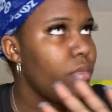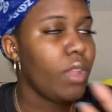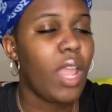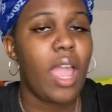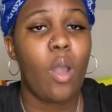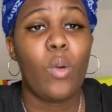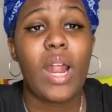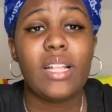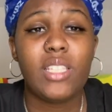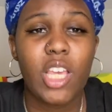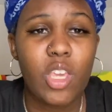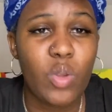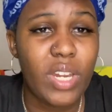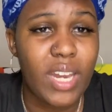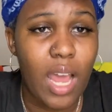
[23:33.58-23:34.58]
And when I tell
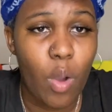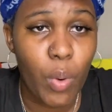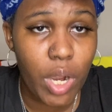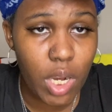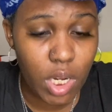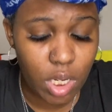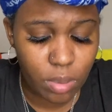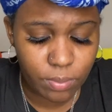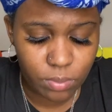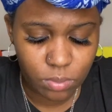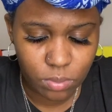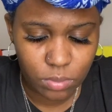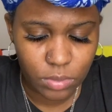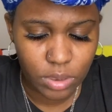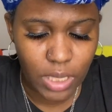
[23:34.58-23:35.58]
you it did not work,
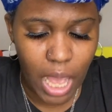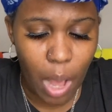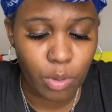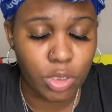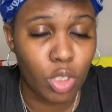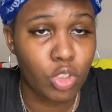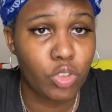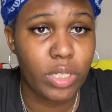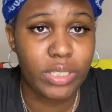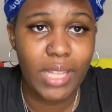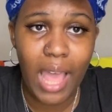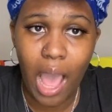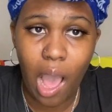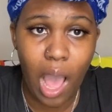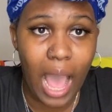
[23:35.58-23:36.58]
I was so stressed
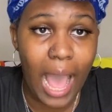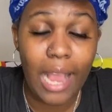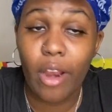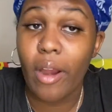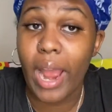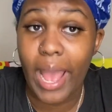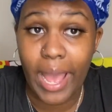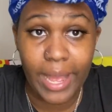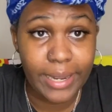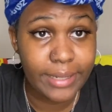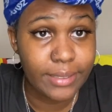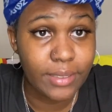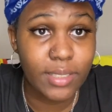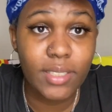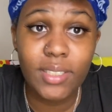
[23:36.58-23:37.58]
out. I cried.
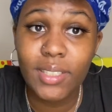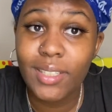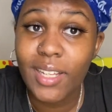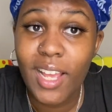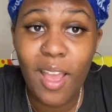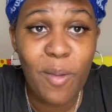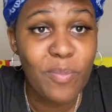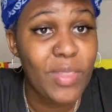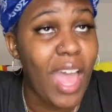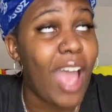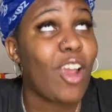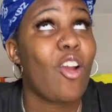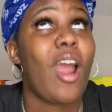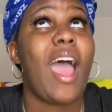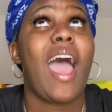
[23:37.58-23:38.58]
I
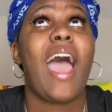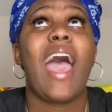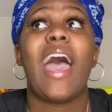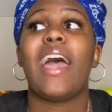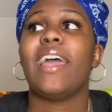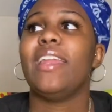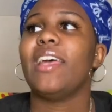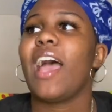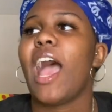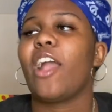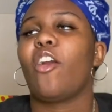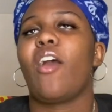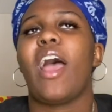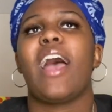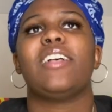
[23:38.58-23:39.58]

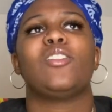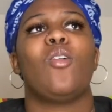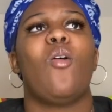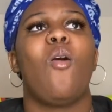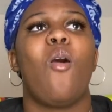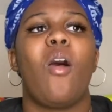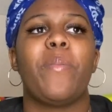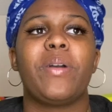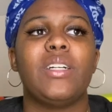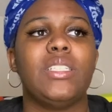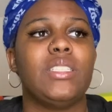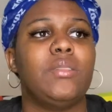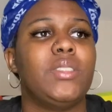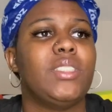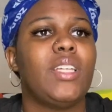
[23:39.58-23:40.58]
cried so hard,
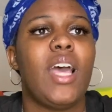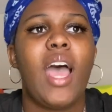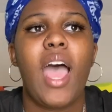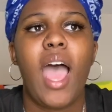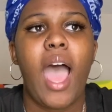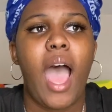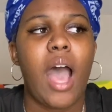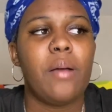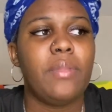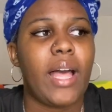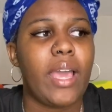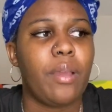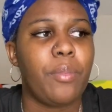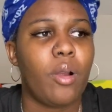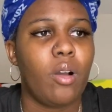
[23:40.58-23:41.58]
because I'm
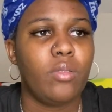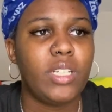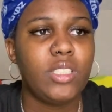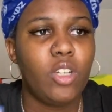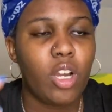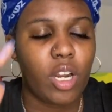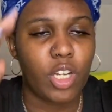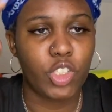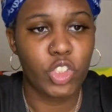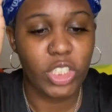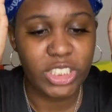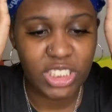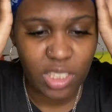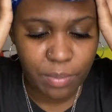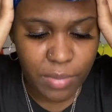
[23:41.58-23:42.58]
like, bro, this girl
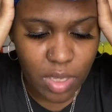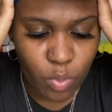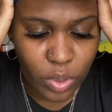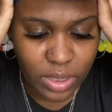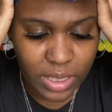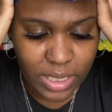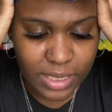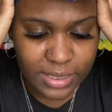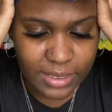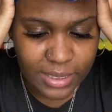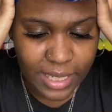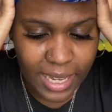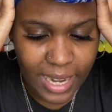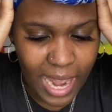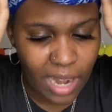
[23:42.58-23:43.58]
entrusted me with this
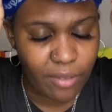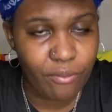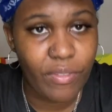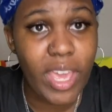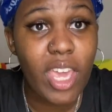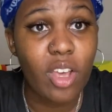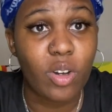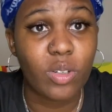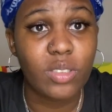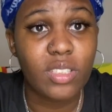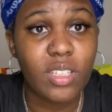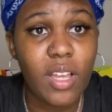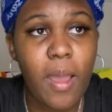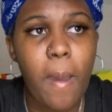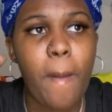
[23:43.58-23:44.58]
and I done failed.
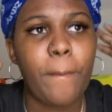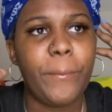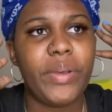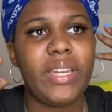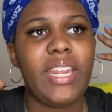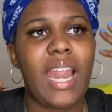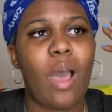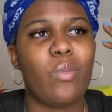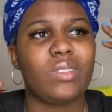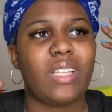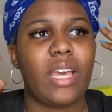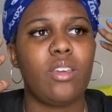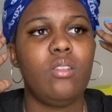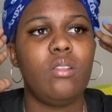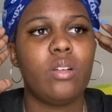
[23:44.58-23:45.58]
But then I was
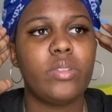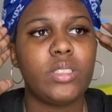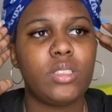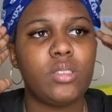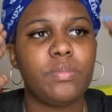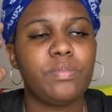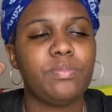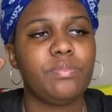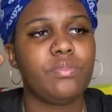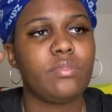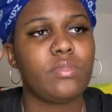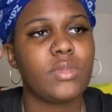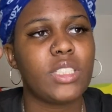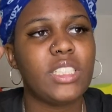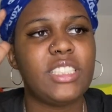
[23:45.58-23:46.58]
like, you know, Rissa,
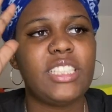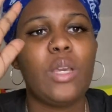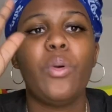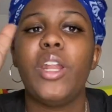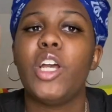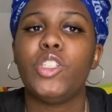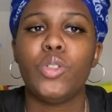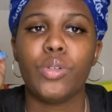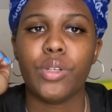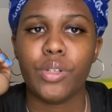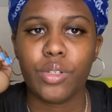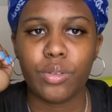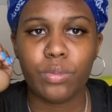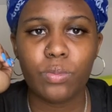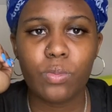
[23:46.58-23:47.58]
see what else you can do.